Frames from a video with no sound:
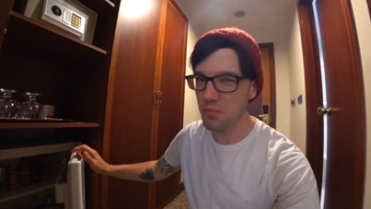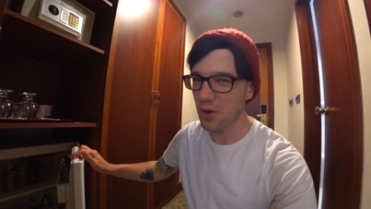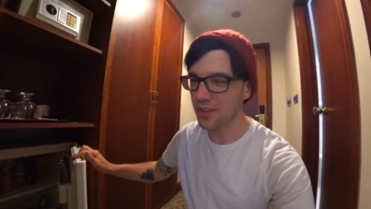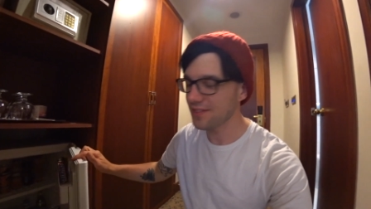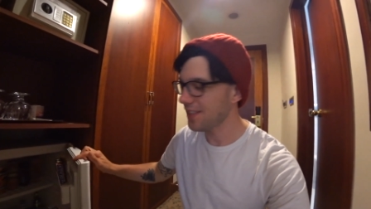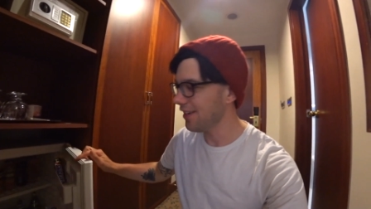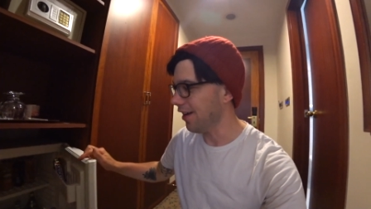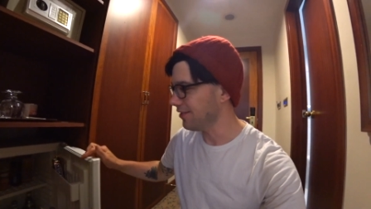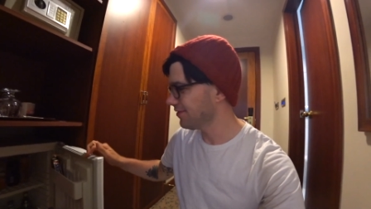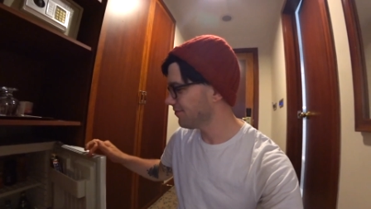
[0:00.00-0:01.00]
but you
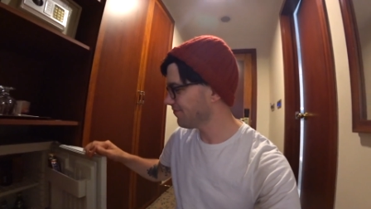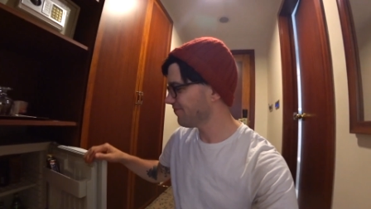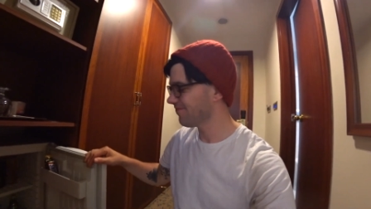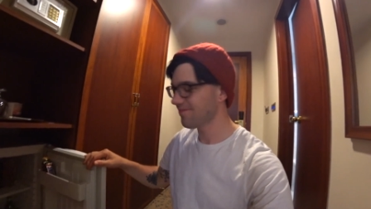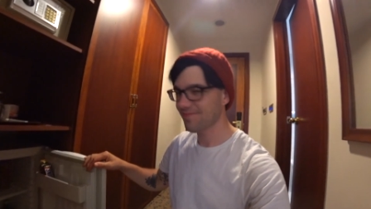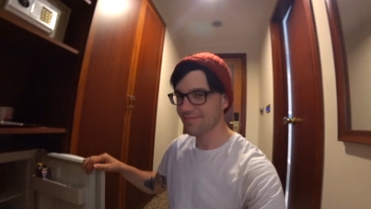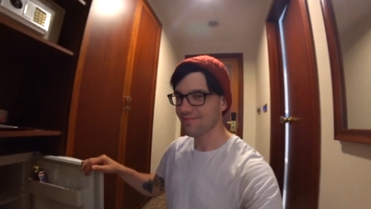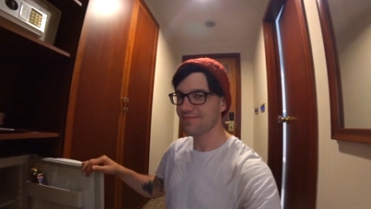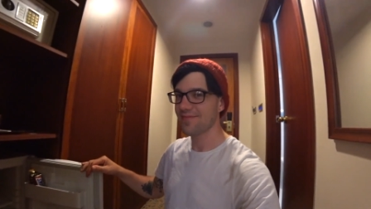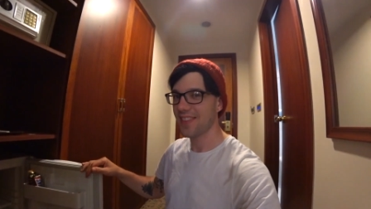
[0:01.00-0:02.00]
know,
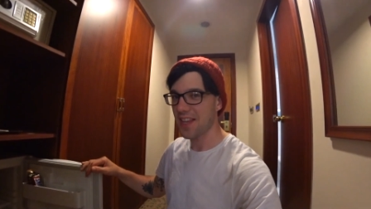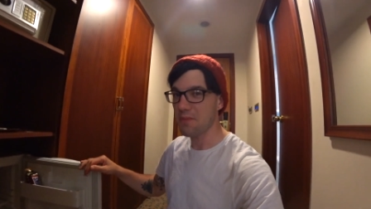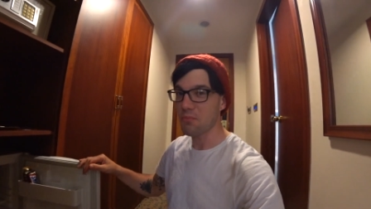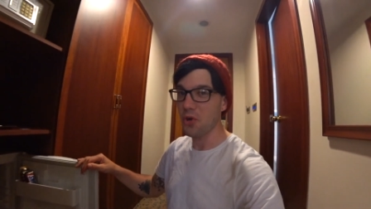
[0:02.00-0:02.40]
I'm